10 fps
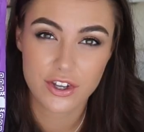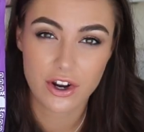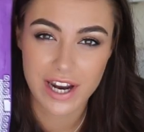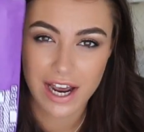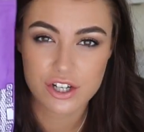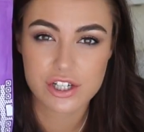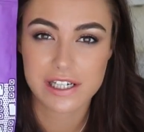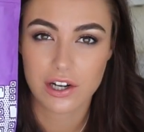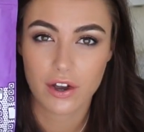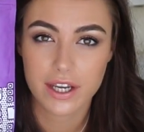that I
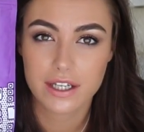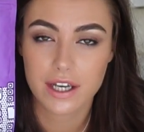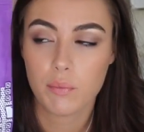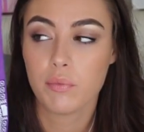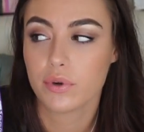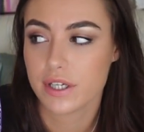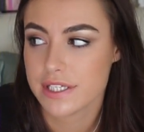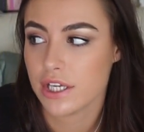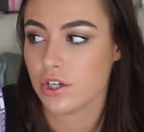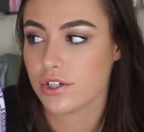actually like and will
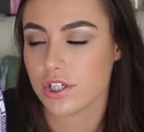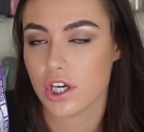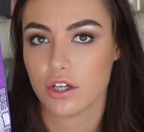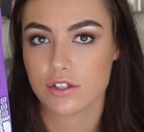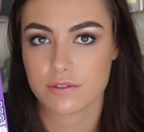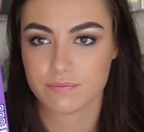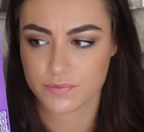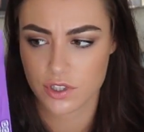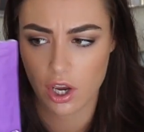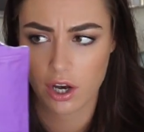continue to use.
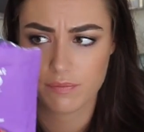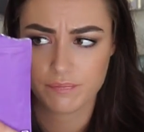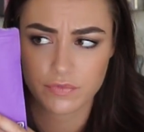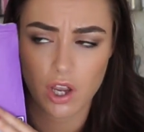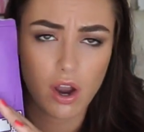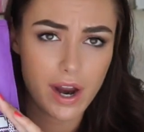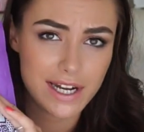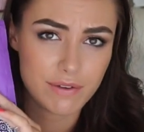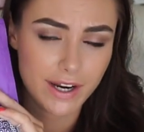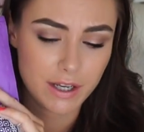So
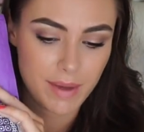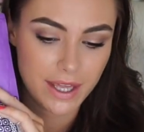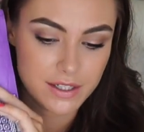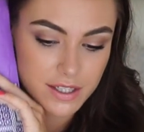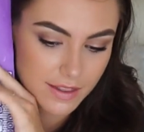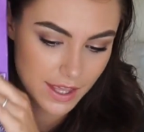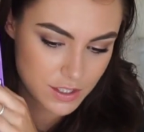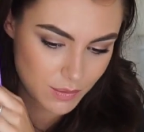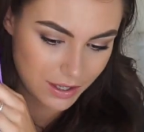highly recommend this